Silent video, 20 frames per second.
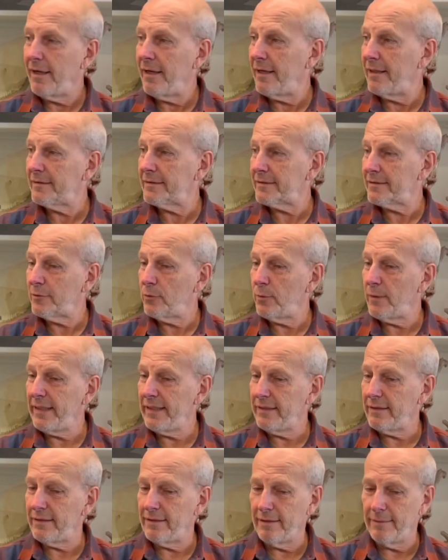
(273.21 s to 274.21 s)
It's
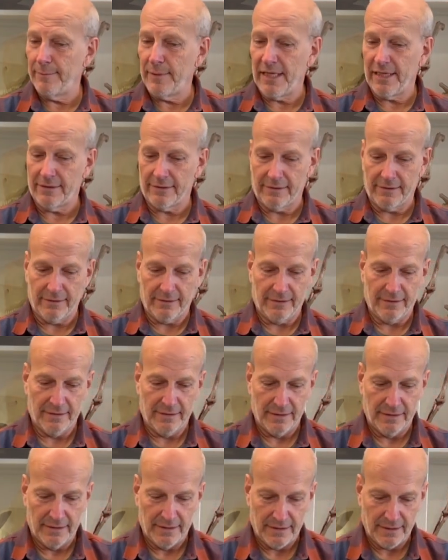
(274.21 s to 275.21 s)
quite a model.
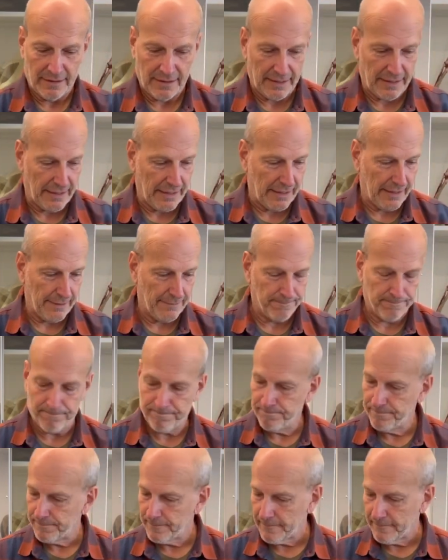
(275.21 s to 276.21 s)

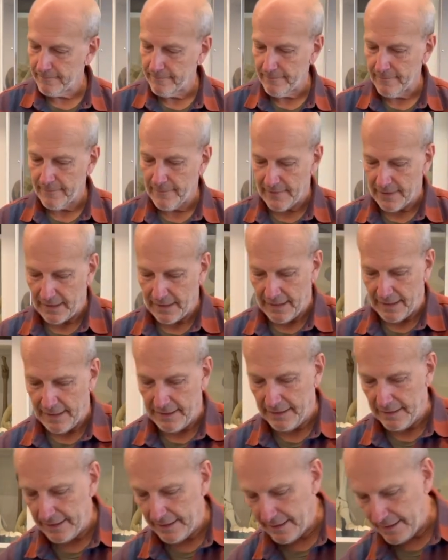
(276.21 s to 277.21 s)
I
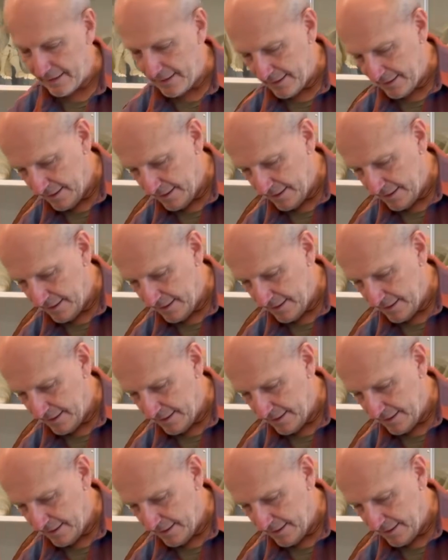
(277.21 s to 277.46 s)
like